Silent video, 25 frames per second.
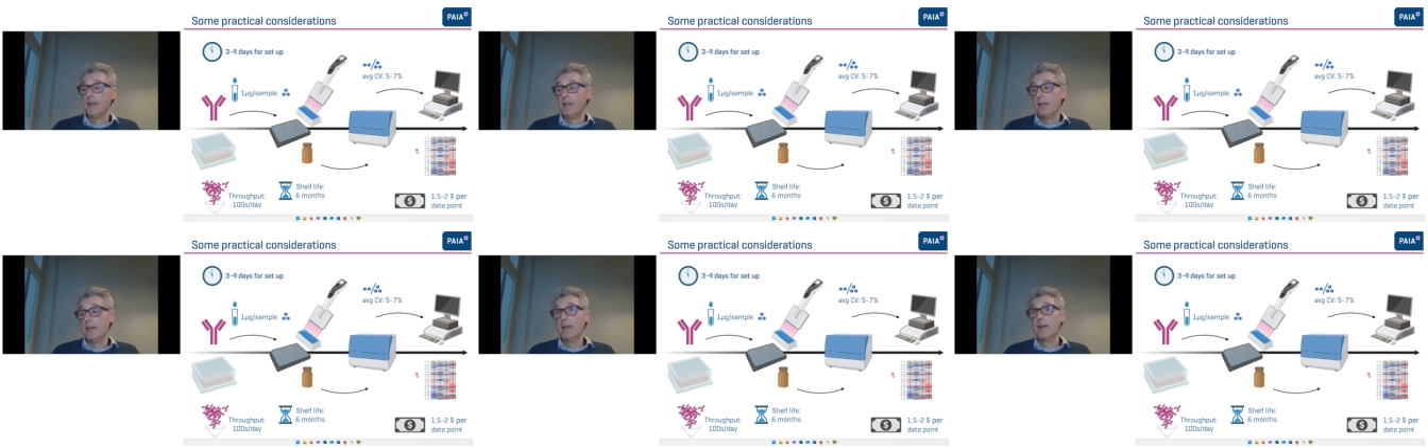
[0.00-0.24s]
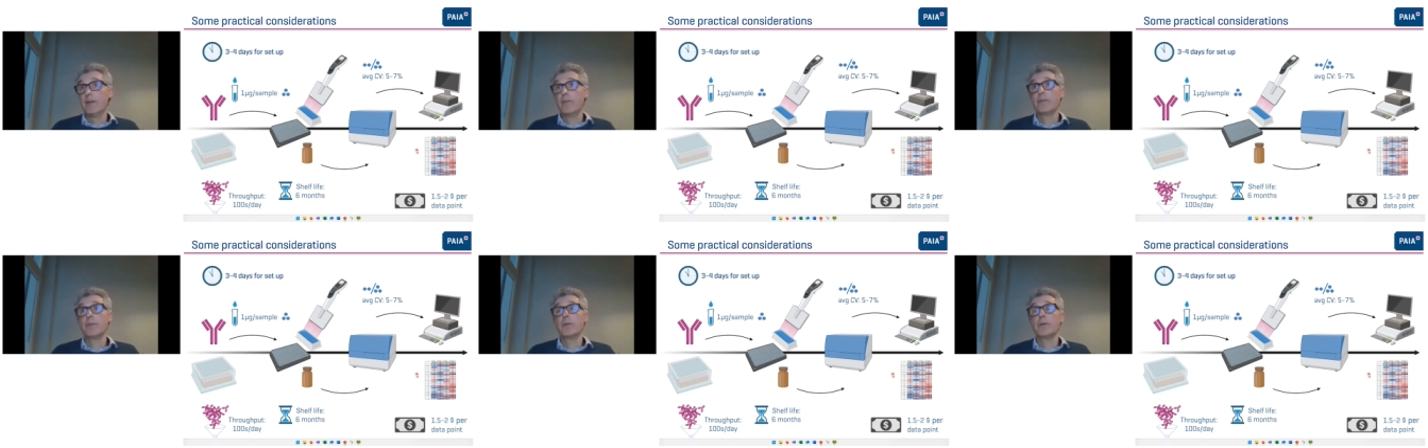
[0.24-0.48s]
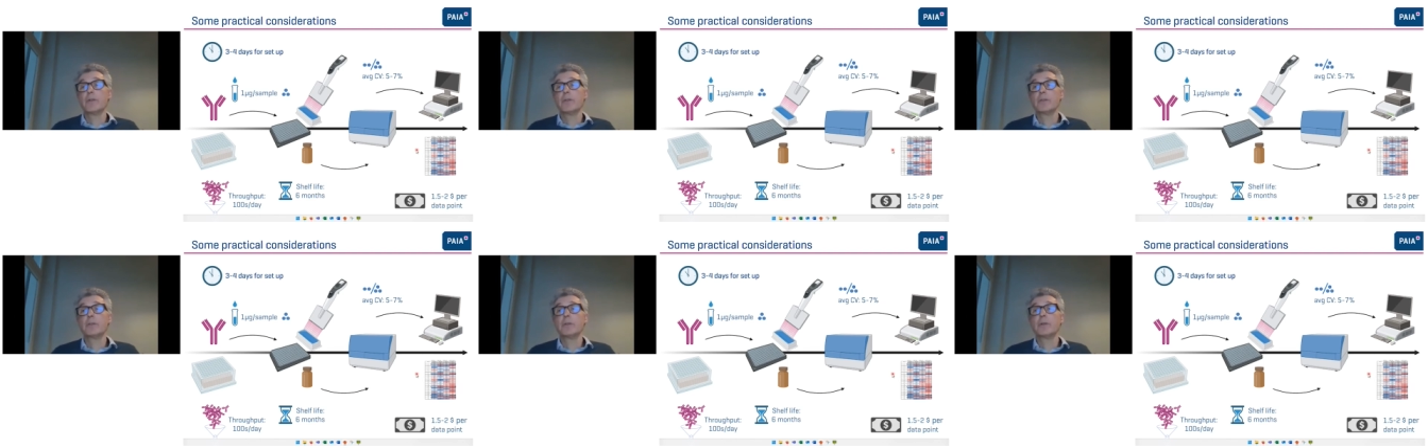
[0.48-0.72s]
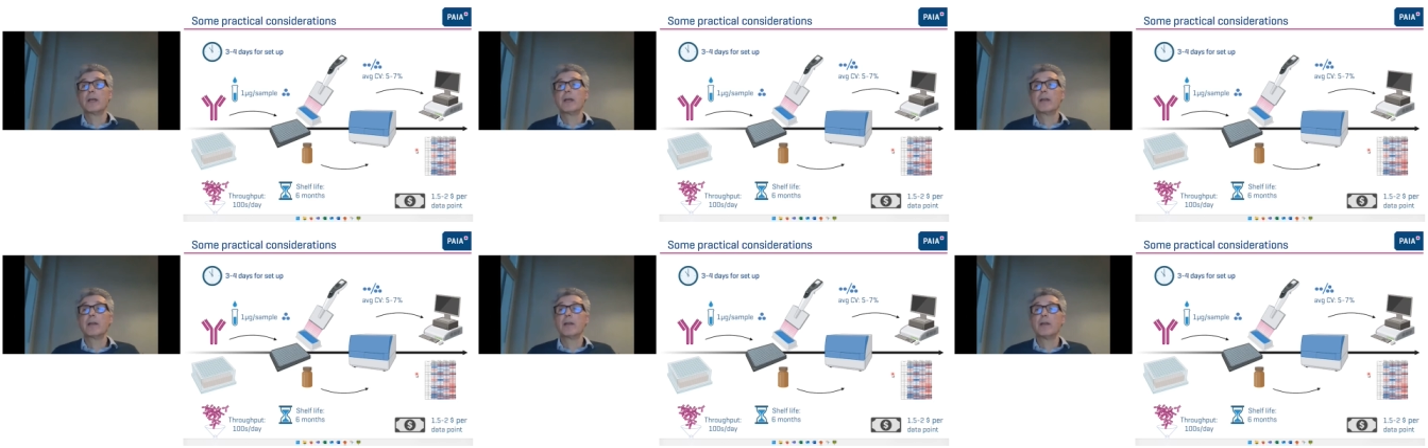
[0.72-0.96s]
And of course,
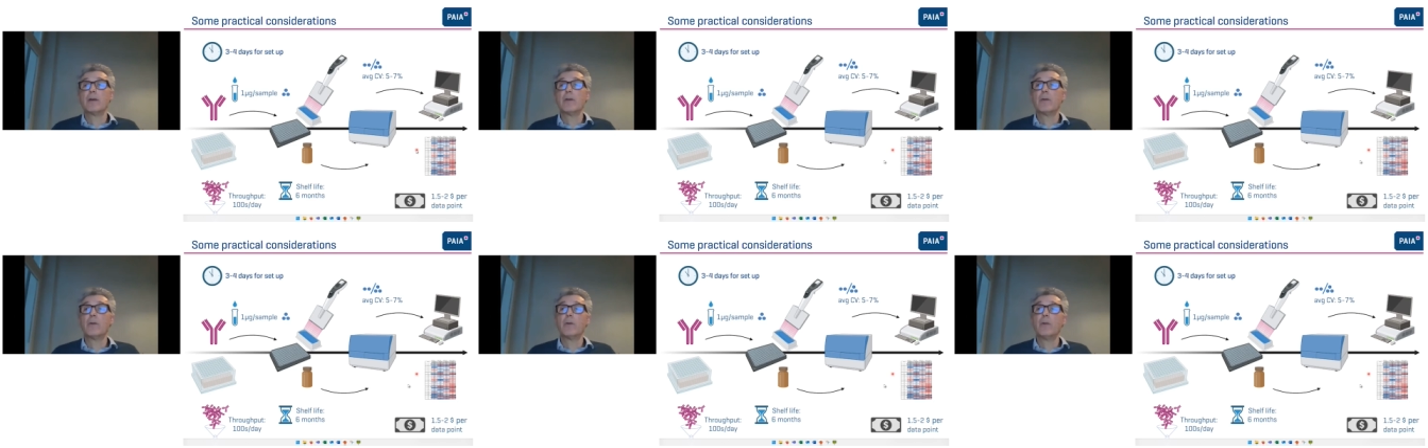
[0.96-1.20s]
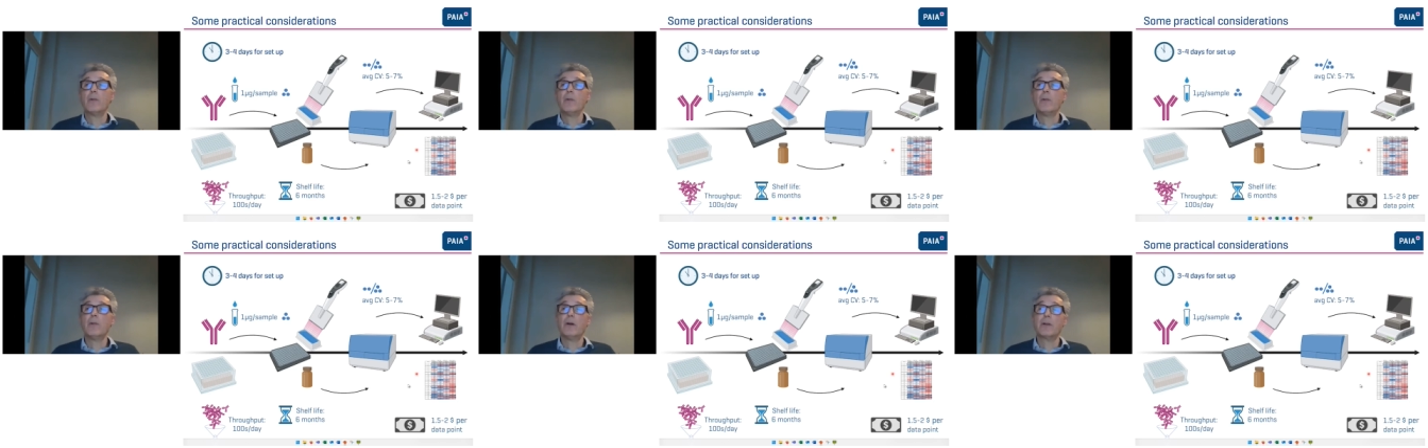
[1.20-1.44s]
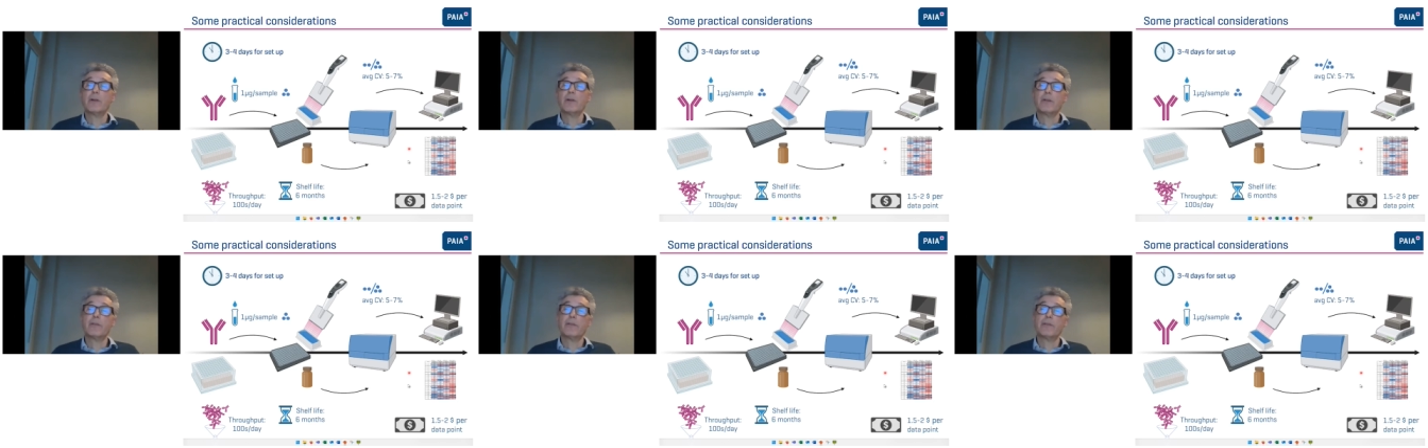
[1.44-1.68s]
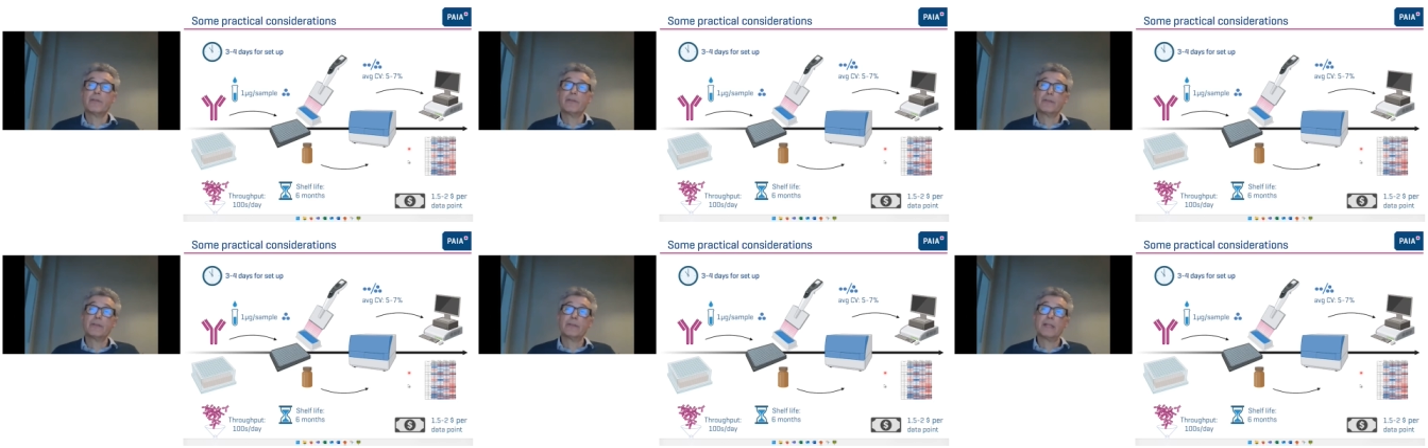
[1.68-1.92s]
you get a whole lot of
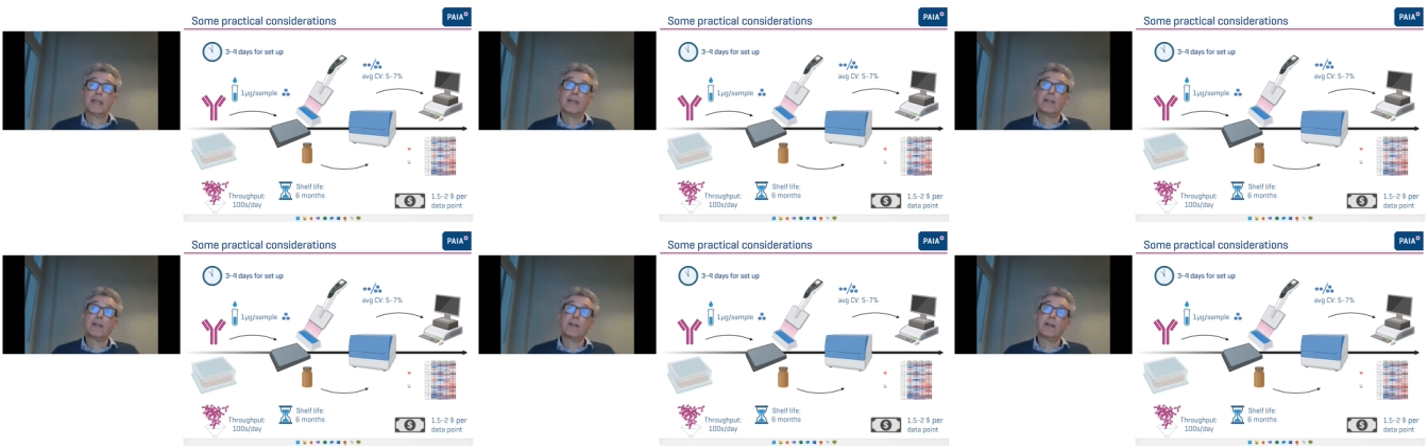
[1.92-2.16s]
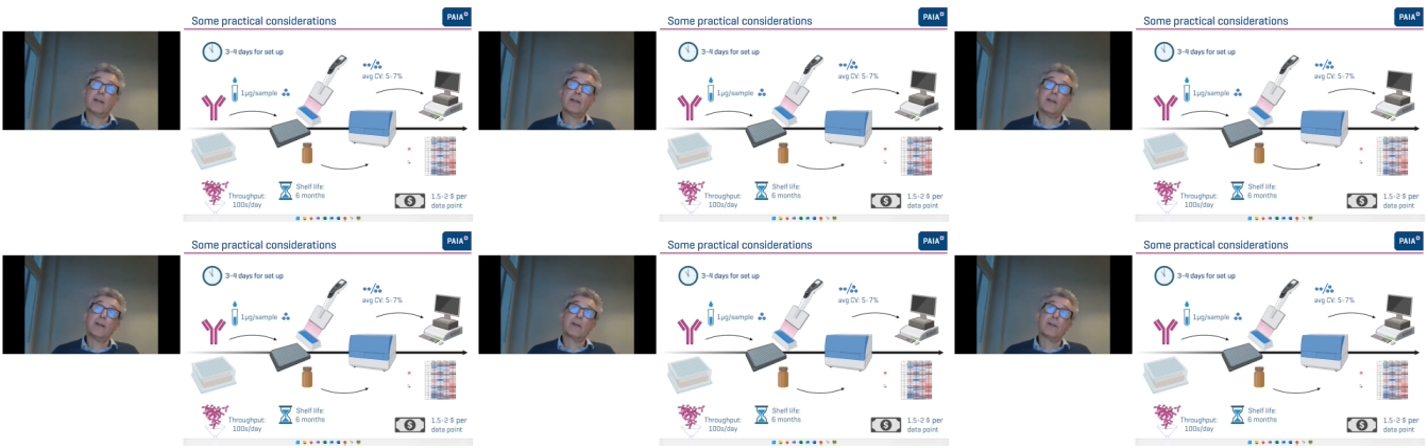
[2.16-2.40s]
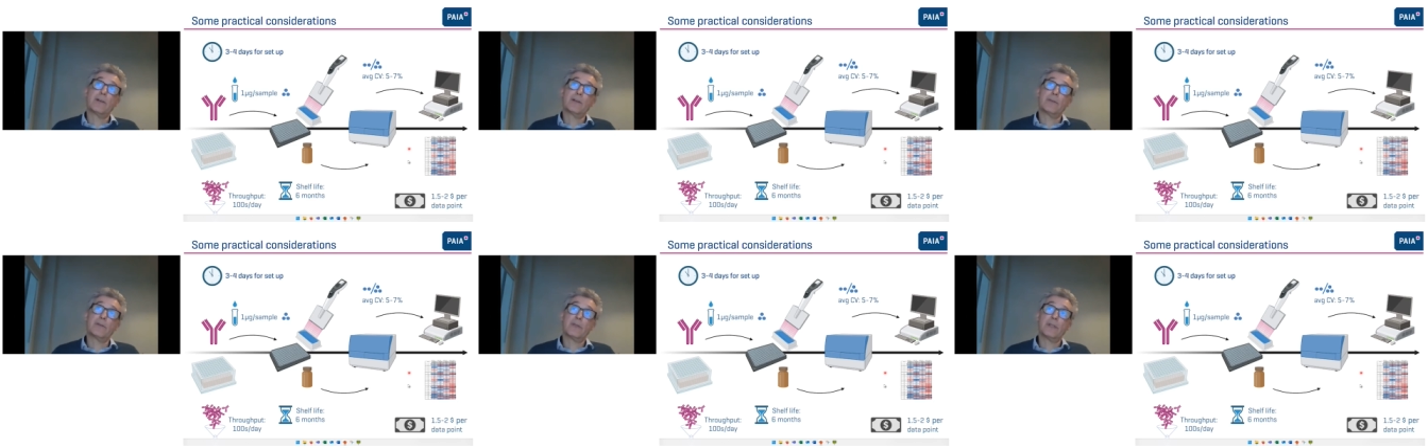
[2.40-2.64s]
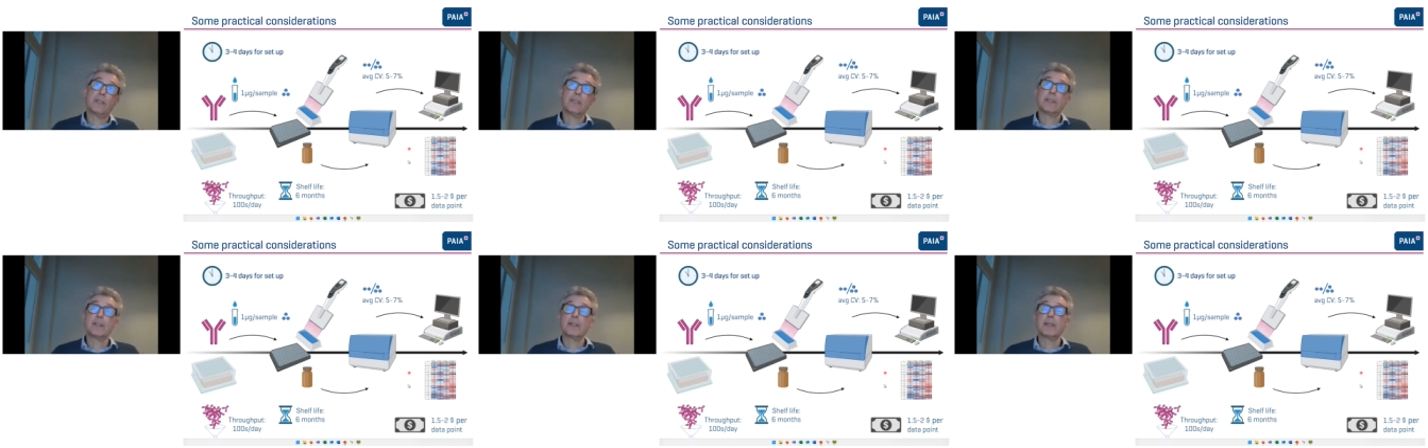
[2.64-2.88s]
data out of
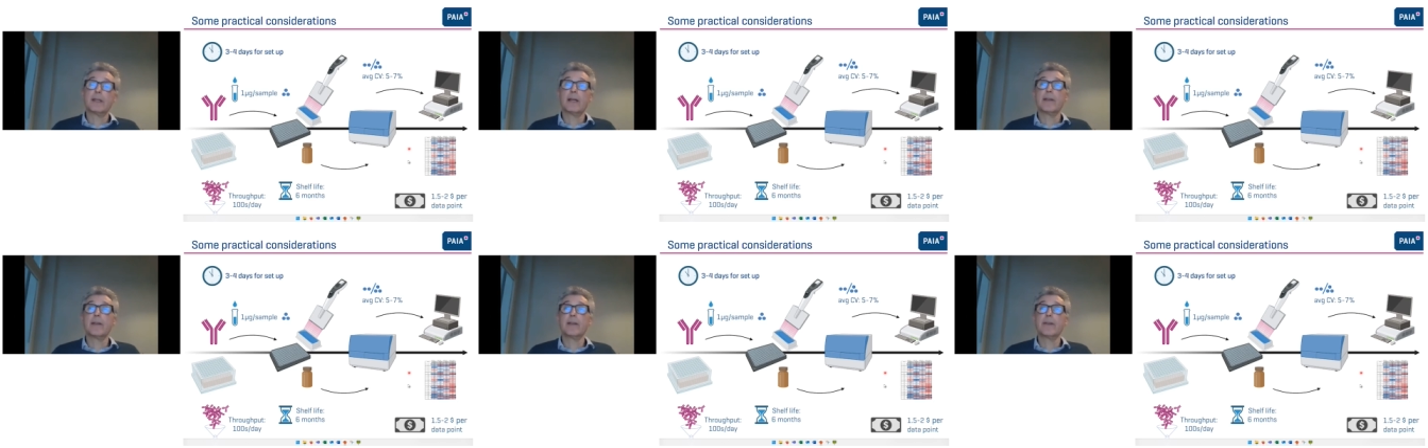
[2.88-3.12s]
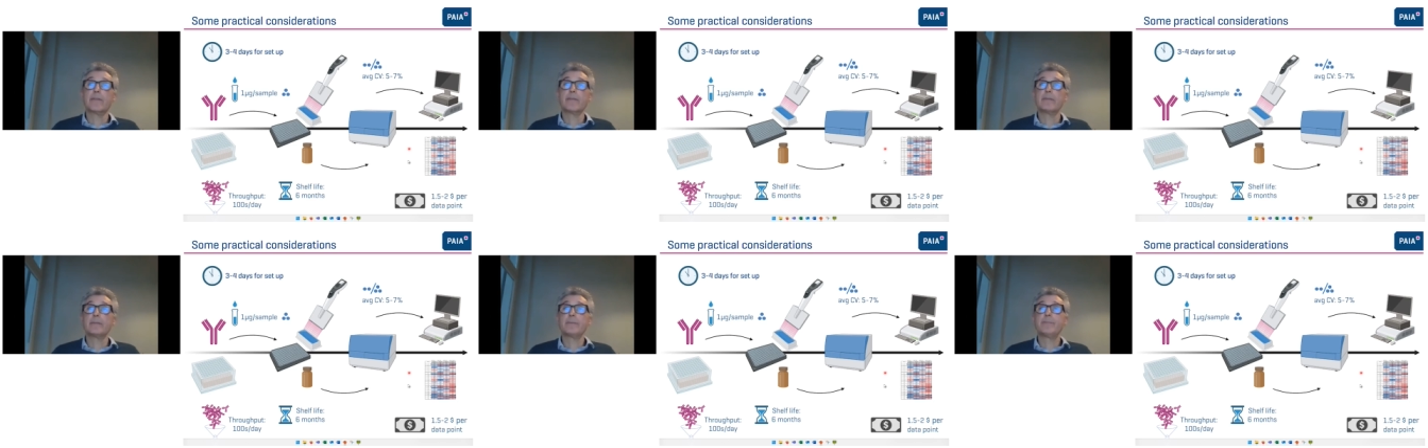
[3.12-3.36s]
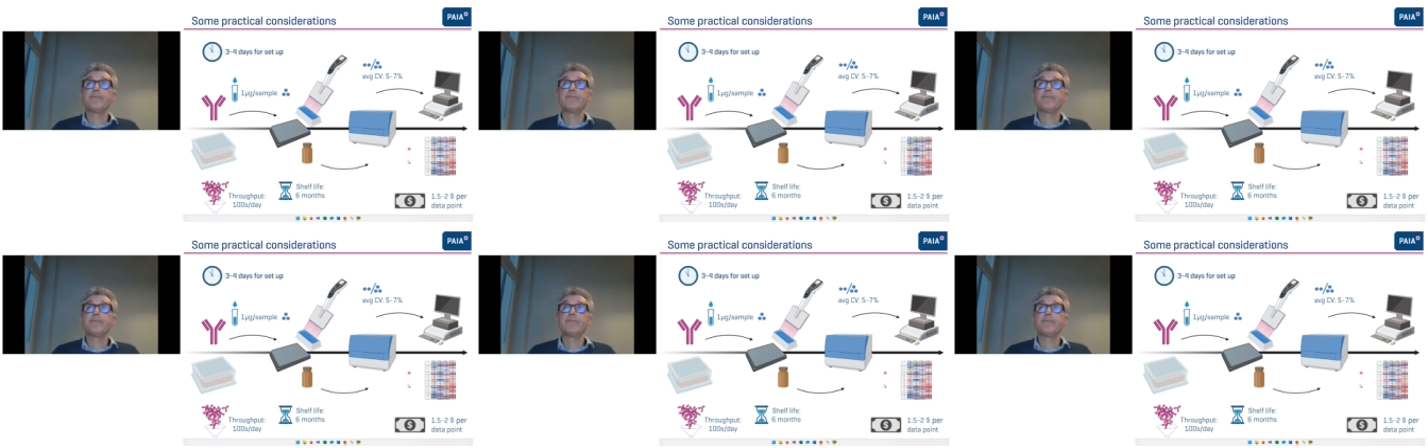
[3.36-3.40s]
these kind of